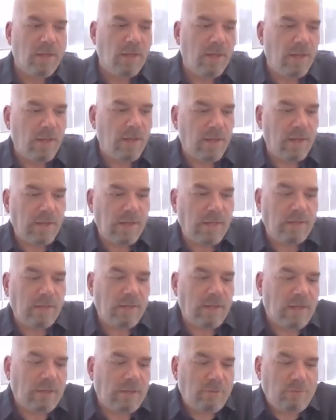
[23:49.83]

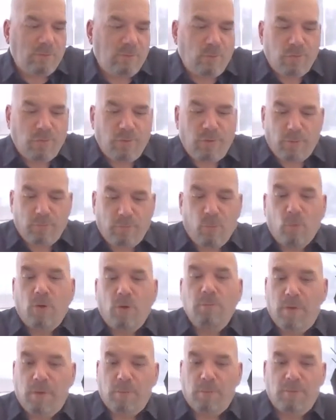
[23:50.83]
And with our
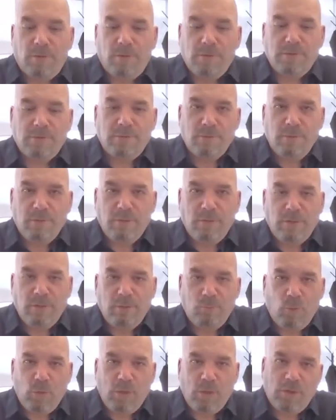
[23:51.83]
board members,
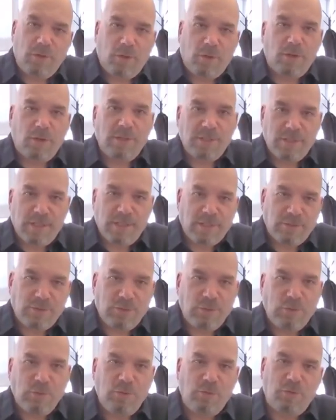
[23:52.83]
we encourage that
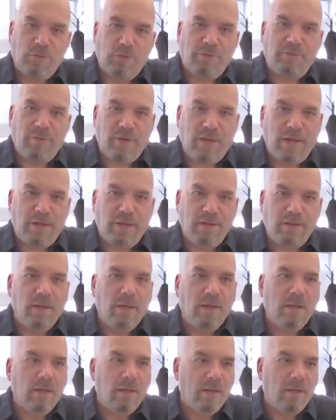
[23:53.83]
too.
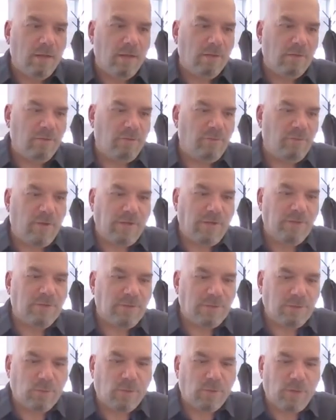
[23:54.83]
To find a
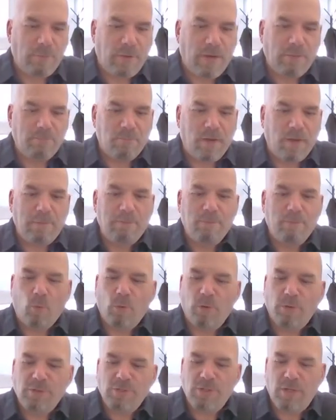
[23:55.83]
story. My
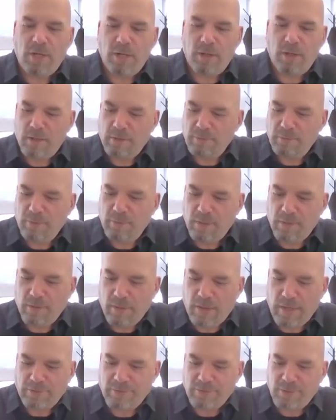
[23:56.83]
board chair
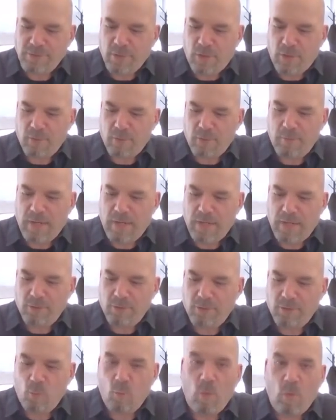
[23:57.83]
likes to talk about
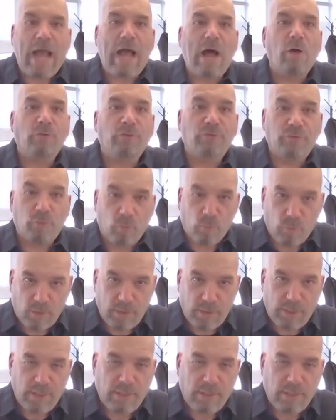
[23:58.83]
the wow story,